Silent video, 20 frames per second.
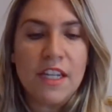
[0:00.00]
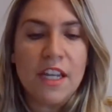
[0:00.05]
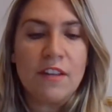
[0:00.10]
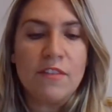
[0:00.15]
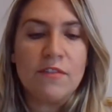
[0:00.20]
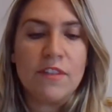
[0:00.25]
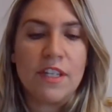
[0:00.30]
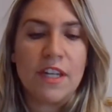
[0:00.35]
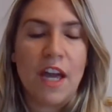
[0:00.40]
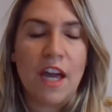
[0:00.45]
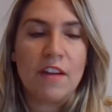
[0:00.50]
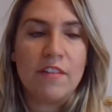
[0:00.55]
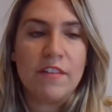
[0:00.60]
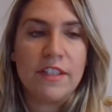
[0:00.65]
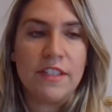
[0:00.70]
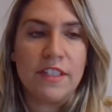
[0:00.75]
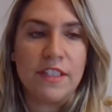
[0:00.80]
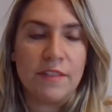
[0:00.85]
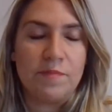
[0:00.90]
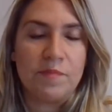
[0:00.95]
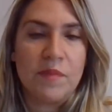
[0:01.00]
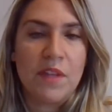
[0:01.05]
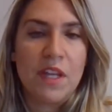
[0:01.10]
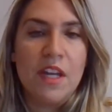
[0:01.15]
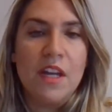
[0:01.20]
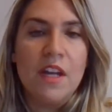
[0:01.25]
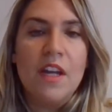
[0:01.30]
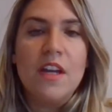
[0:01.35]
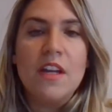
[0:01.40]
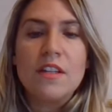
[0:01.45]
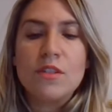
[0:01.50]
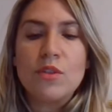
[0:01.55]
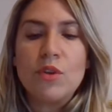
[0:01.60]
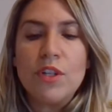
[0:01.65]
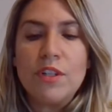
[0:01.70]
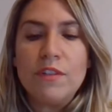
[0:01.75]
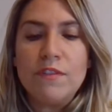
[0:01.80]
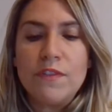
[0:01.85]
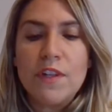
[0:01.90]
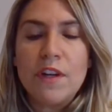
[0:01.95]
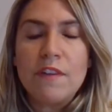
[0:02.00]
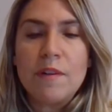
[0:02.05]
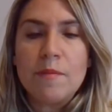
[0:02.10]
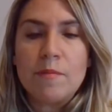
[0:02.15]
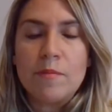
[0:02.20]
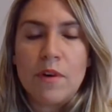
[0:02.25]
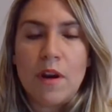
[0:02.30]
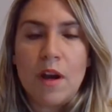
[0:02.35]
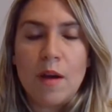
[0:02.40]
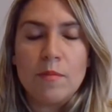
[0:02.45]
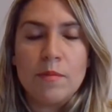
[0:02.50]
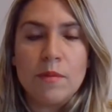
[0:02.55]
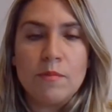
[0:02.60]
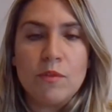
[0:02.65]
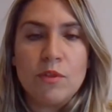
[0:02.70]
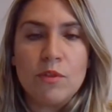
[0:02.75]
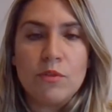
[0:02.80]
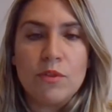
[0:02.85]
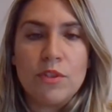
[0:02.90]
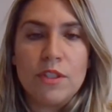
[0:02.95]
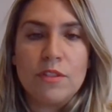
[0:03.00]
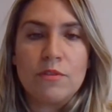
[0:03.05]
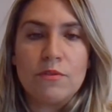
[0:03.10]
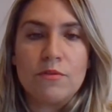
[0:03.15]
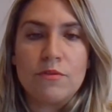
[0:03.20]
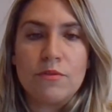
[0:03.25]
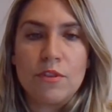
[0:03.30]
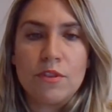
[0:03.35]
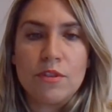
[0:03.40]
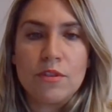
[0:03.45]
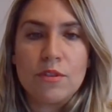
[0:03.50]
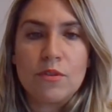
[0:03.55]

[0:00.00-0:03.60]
So if you have a problem, you need to first go to your advisor,